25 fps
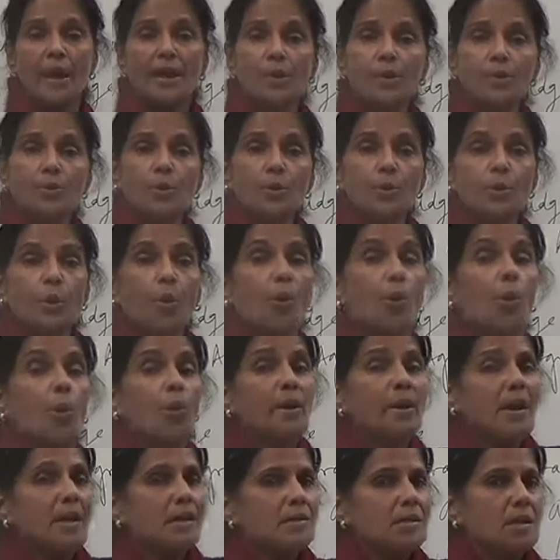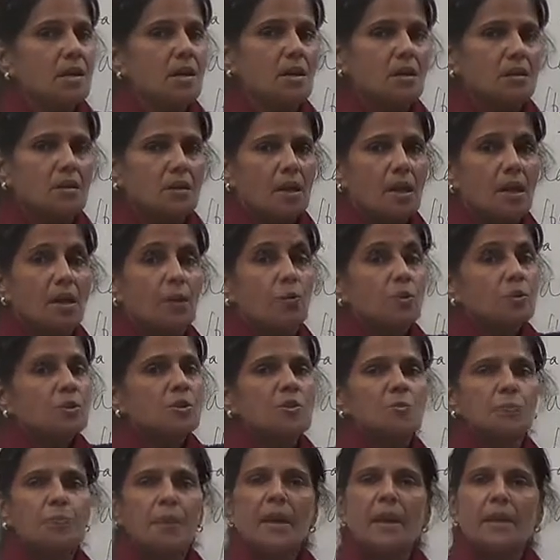good orator. He could
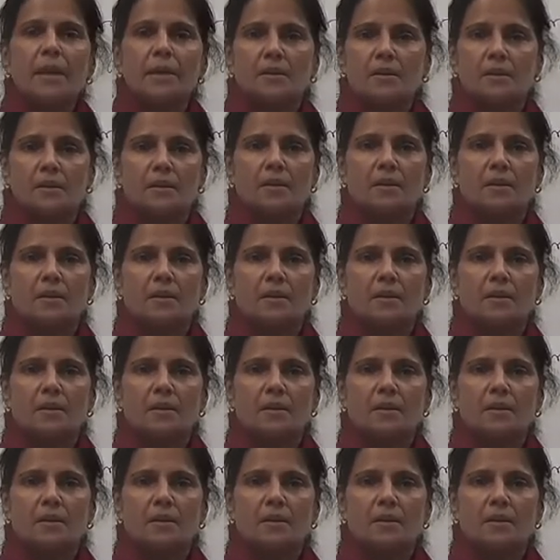speak